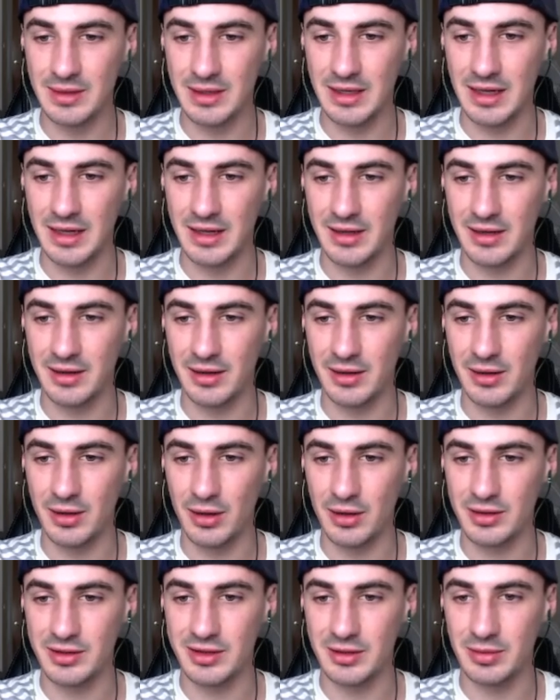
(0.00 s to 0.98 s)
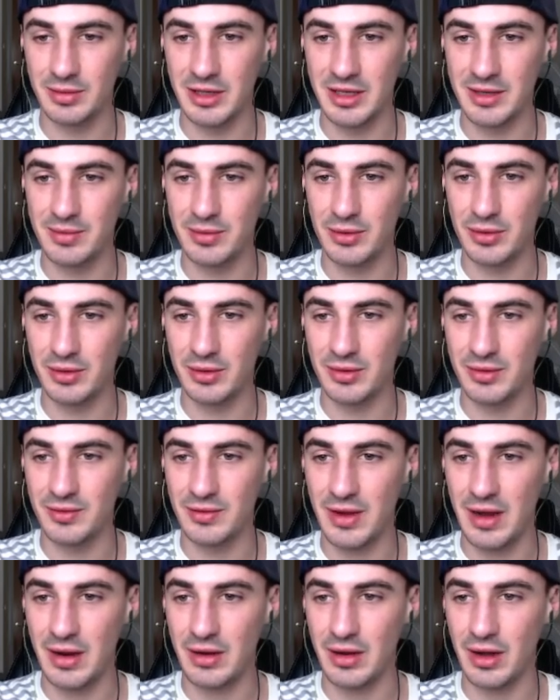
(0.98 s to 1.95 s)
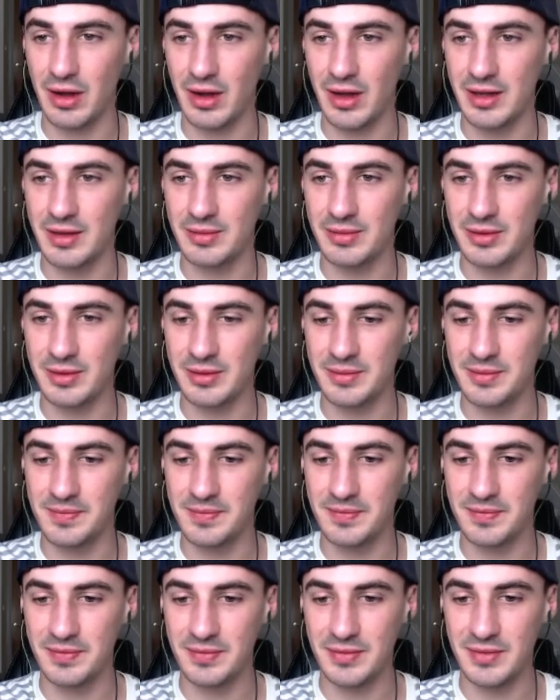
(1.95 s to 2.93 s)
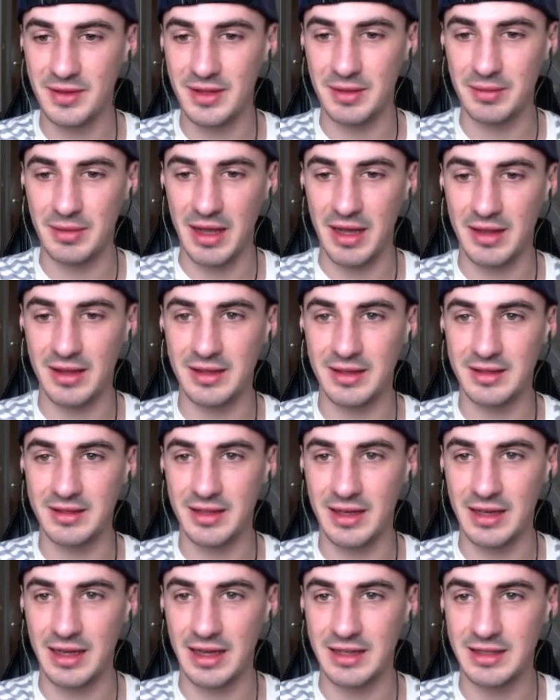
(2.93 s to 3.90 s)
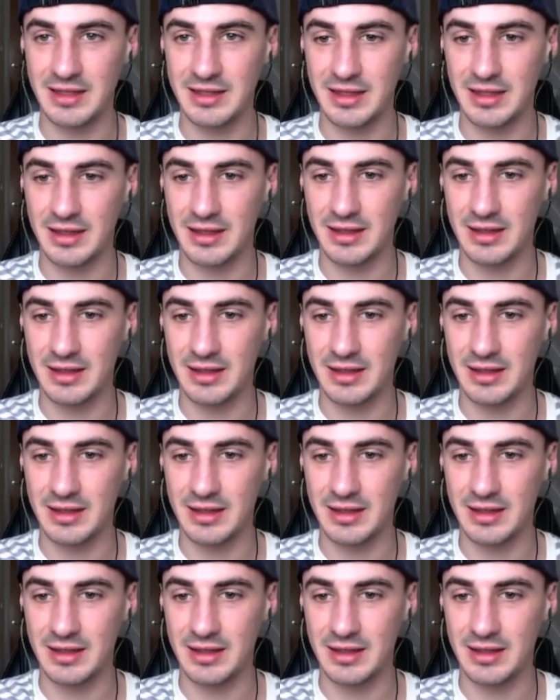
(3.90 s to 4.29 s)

Yeah, lots of people very hype about this. I guess.